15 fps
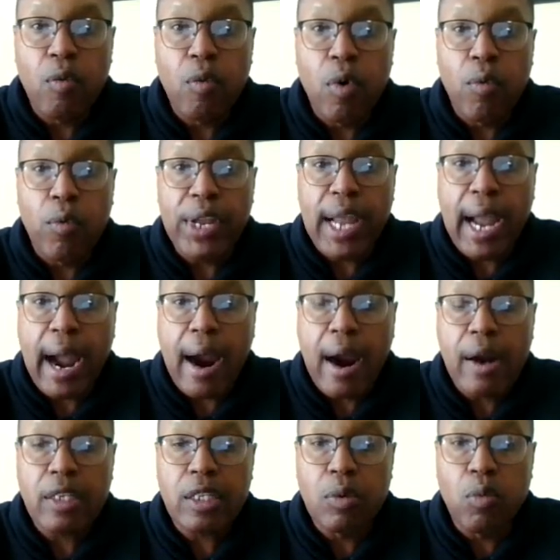when we
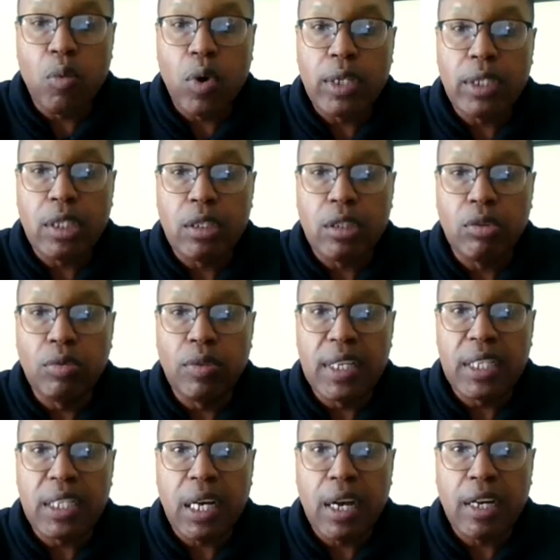hired someone to do
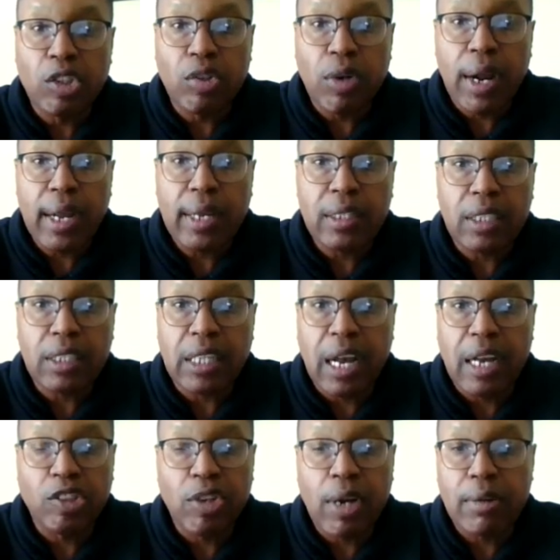this contract
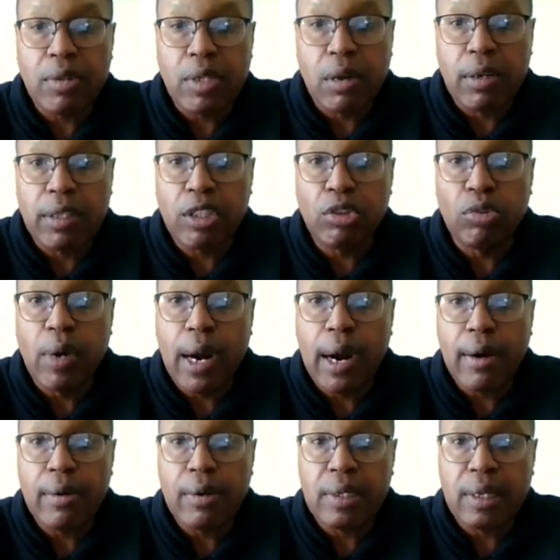was only 2
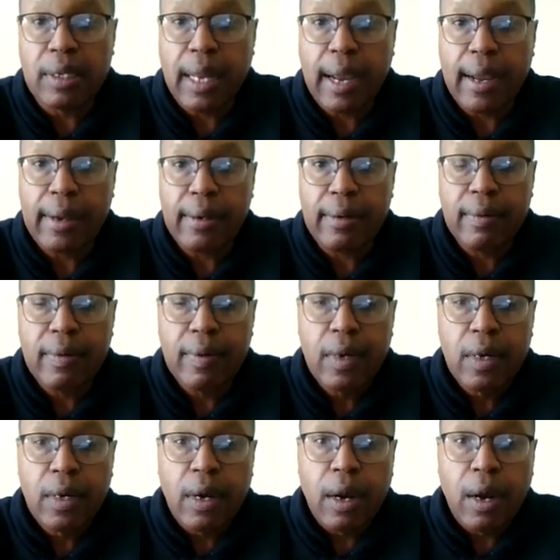hours a night
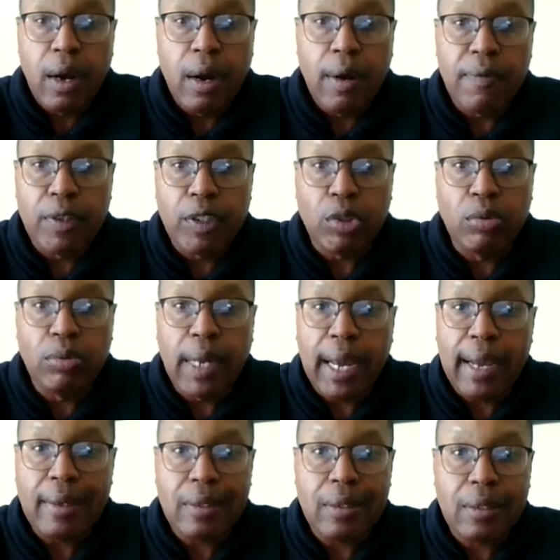for 2
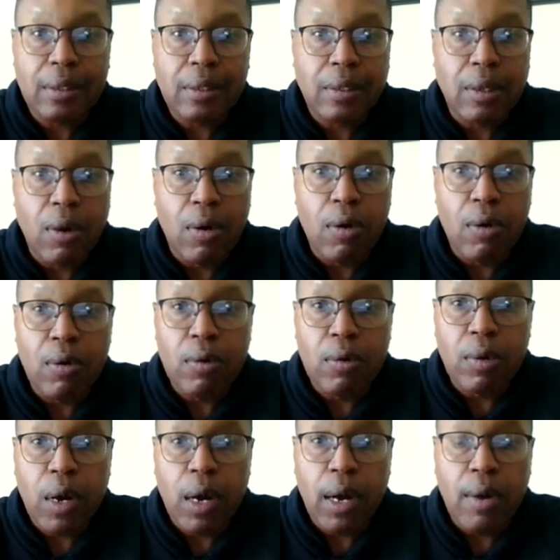nights.
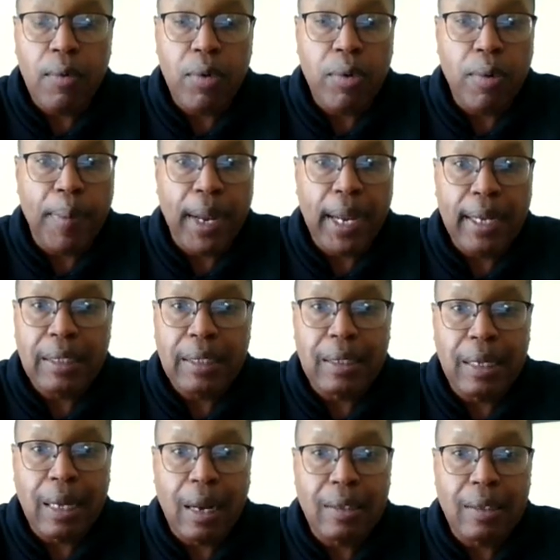So we were paying
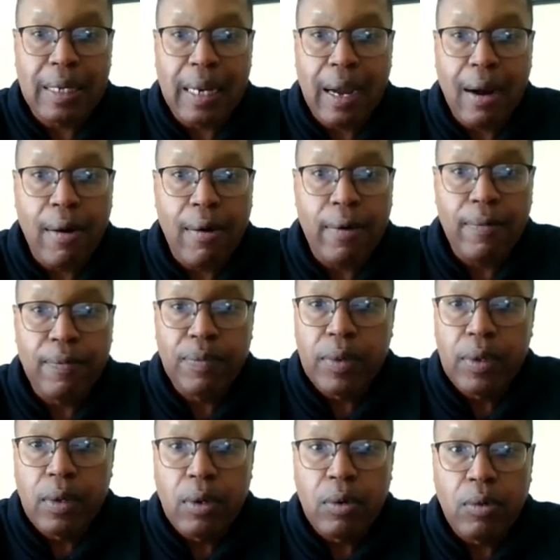$10 an hour,
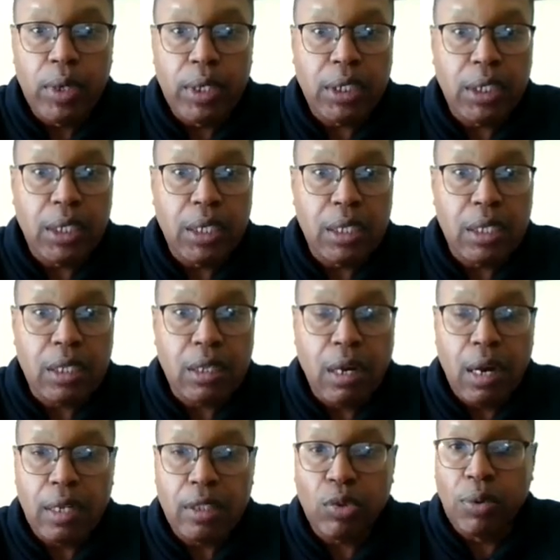which is
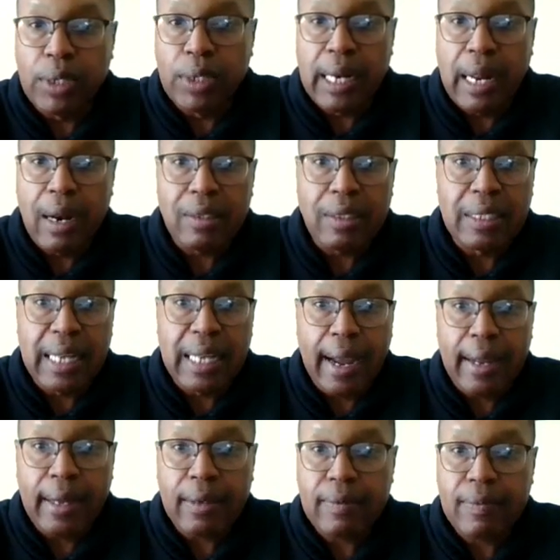$20 a
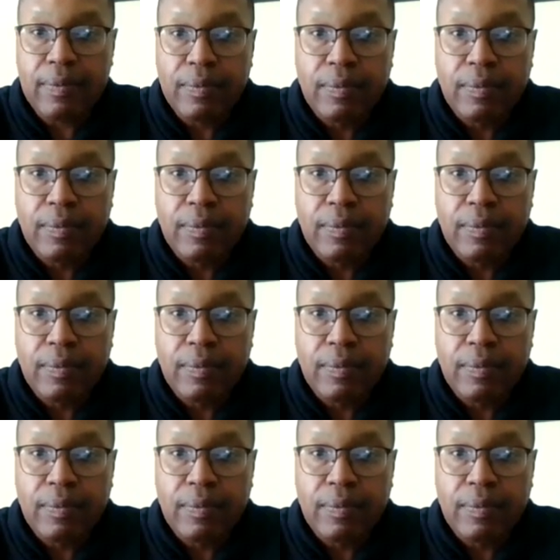night,